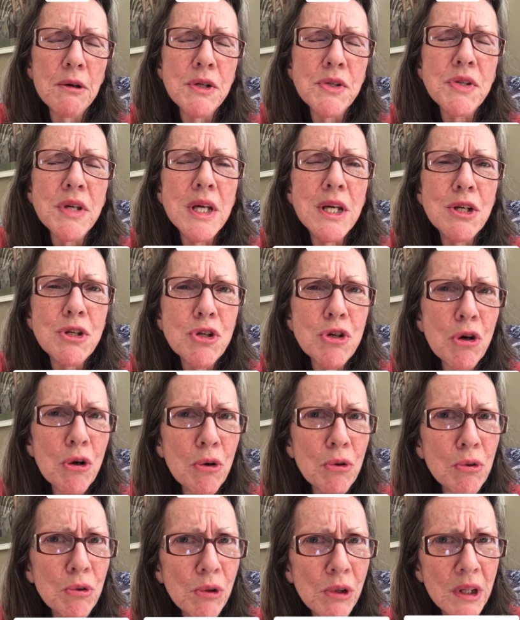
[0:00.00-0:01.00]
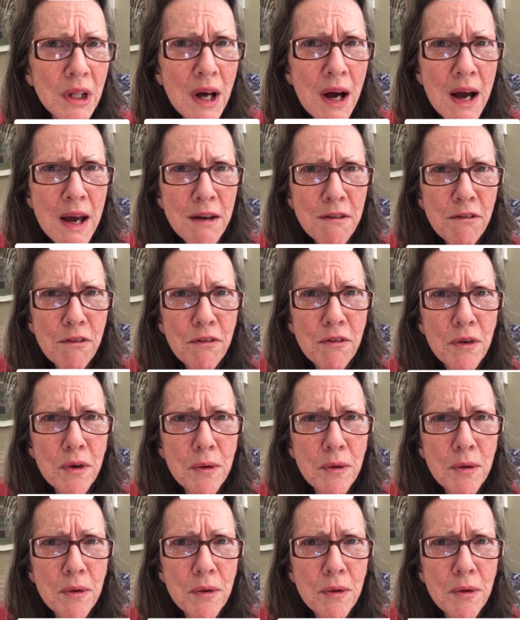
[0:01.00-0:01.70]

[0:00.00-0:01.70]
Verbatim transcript: is eternal life